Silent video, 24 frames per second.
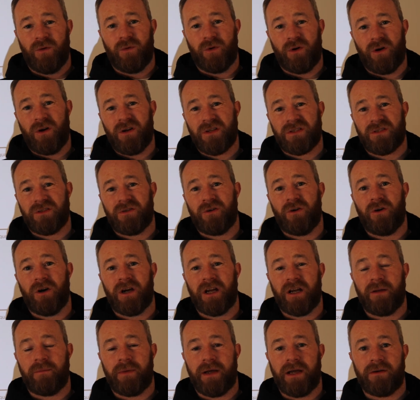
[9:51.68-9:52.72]
We're also
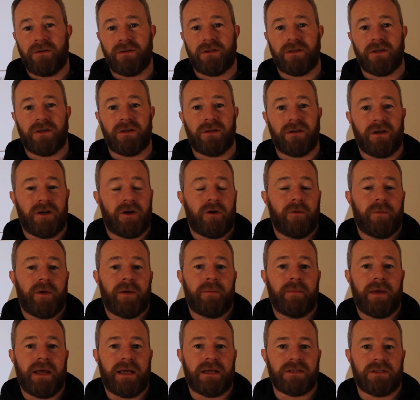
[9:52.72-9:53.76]
talking about, it could be
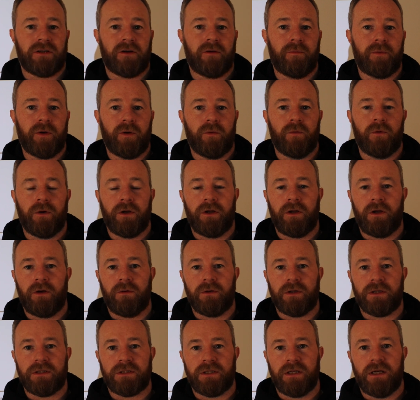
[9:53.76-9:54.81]
mixed. There could be one
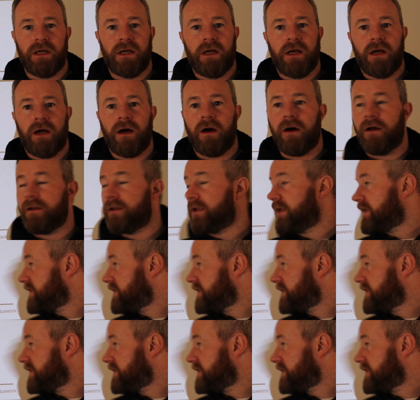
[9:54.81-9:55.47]
unit on